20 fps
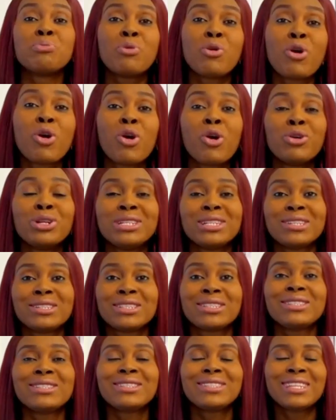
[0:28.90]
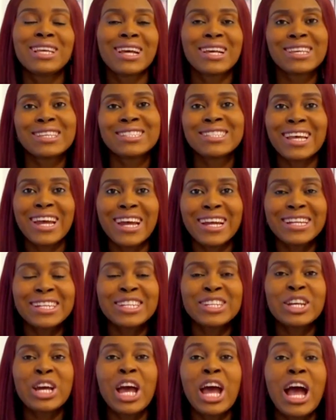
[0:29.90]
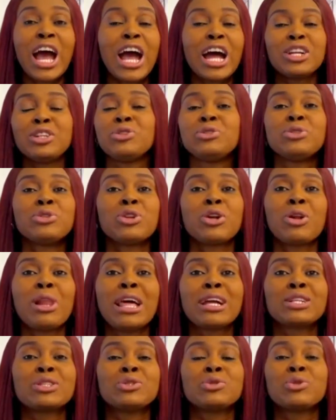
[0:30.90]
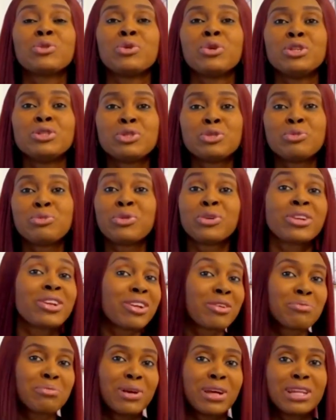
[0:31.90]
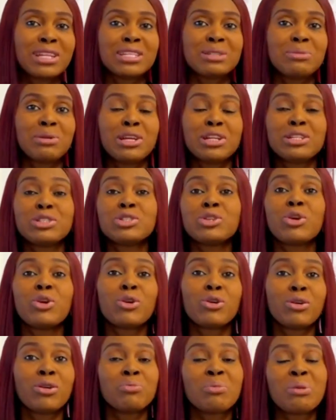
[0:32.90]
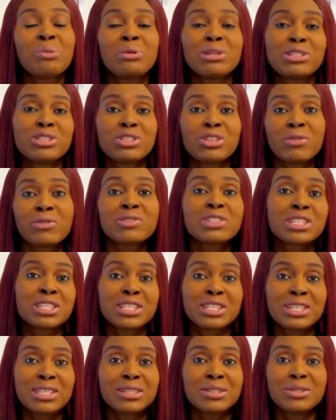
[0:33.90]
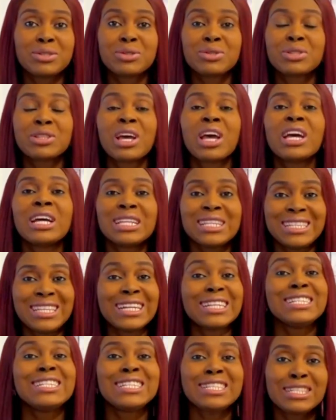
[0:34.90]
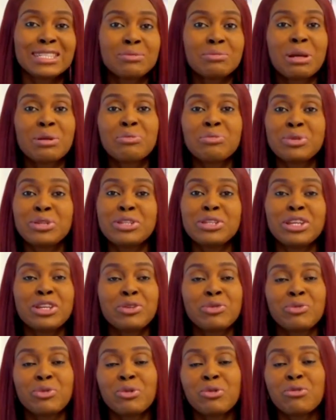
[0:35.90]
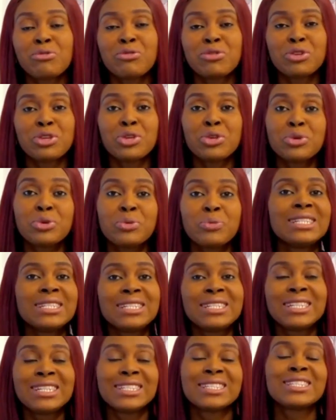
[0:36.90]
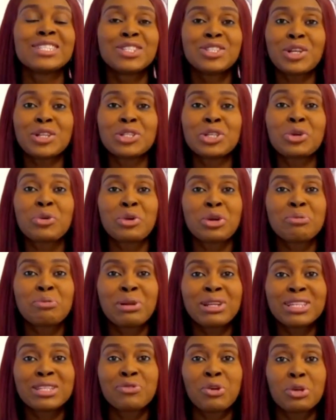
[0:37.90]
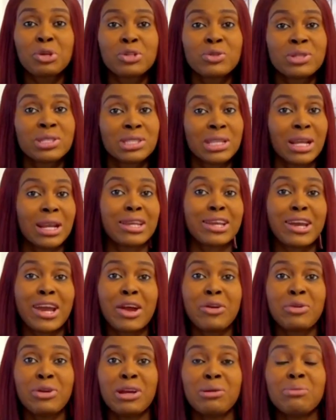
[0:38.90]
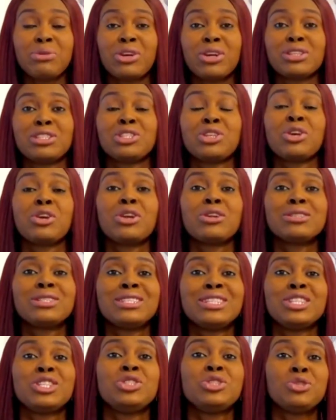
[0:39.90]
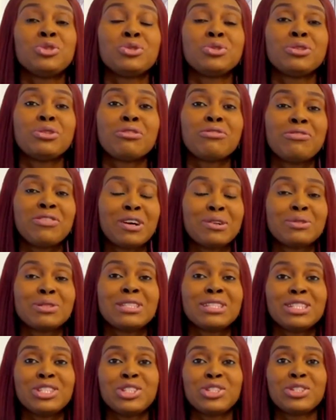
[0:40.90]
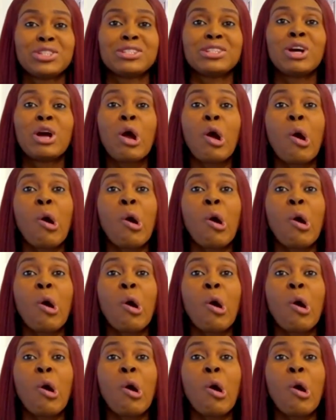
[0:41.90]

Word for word: more on the tech side and you do not like to go into product management or maybe soft skills, then this might be a role for you. This is such a great place for you to start a career because it's going to teach you the foundation